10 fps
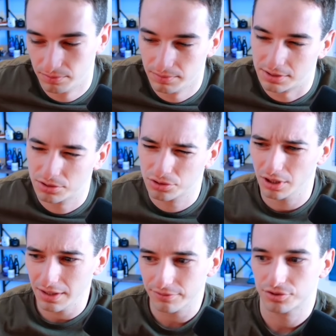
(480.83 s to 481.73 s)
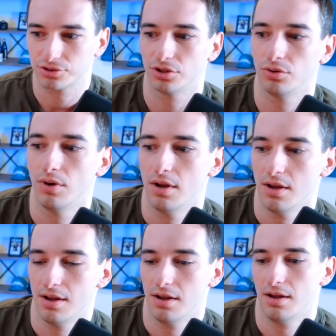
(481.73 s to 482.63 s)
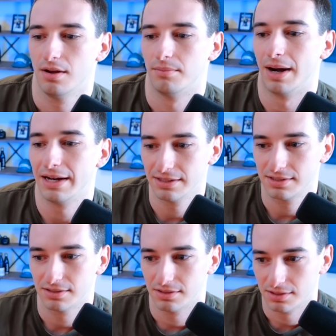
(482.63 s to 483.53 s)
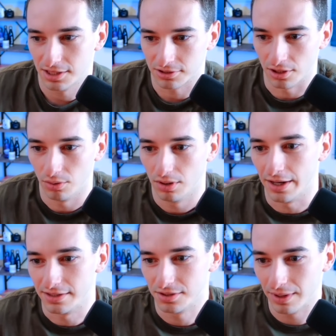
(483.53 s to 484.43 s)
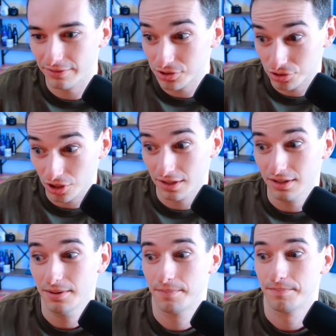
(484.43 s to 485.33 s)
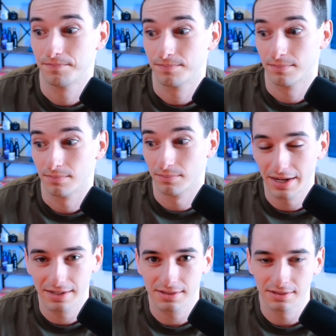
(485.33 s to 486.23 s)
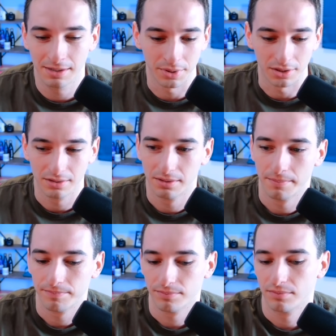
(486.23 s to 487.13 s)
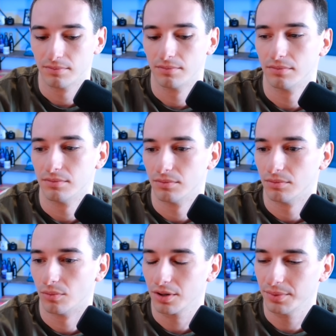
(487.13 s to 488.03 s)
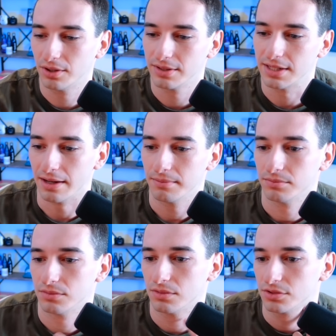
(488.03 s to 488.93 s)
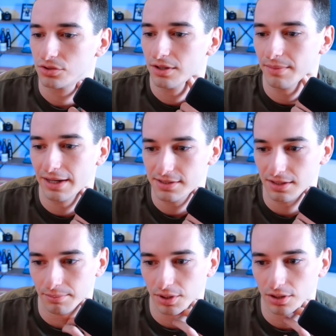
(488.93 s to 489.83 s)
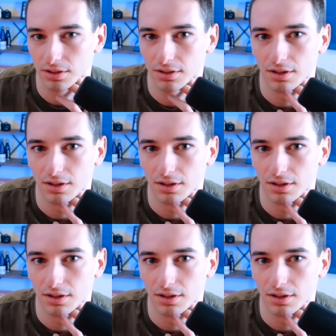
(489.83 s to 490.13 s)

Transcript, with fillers: the string of true minus 0. All right, so we have a string minus a number. What are we going to get? String minus a number.